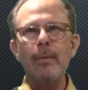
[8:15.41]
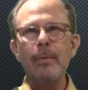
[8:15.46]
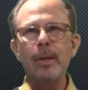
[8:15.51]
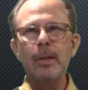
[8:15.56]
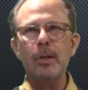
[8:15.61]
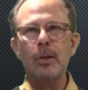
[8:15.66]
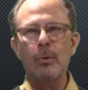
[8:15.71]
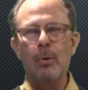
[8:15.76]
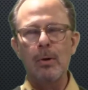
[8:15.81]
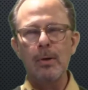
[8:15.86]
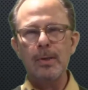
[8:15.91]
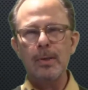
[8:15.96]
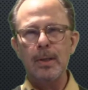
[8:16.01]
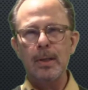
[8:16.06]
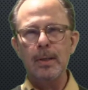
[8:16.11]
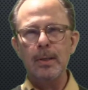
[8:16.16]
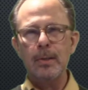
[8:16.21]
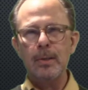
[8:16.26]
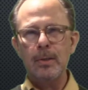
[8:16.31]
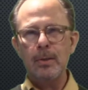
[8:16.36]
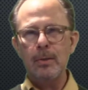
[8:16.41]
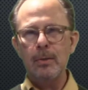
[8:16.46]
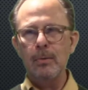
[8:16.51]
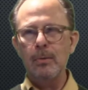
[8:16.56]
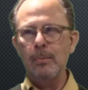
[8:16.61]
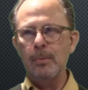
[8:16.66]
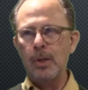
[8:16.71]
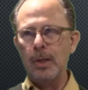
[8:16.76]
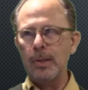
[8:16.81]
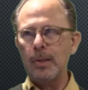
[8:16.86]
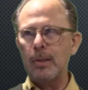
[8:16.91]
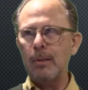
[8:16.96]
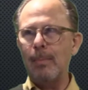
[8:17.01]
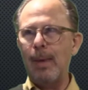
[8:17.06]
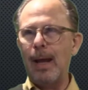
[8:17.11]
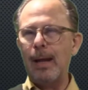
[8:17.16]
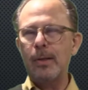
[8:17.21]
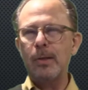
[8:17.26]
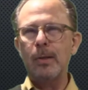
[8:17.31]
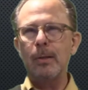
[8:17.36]
the sources just to
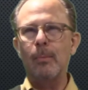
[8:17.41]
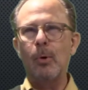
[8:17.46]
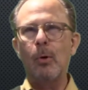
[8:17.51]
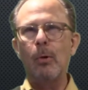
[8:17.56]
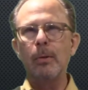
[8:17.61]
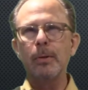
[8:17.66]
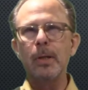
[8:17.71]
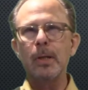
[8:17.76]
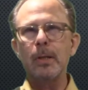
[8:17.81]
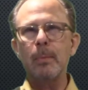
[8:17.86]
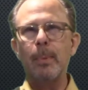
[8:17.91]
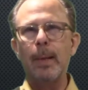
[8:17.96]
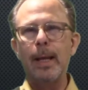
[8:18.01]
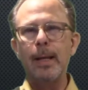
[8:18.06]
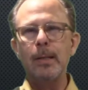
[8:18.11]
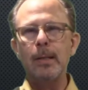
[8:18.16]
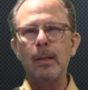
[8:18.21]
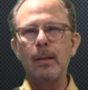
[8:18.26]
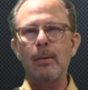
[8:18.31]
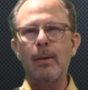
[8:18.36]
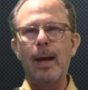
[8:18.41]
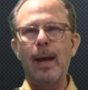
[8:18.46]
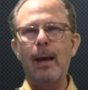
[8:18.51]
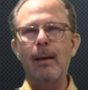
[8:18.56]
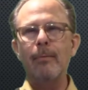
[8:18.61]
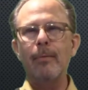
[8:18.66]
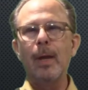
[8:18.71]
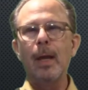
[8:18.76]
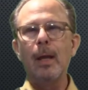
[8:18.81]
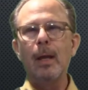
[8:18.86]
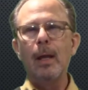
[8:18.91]
match some old displays that you have,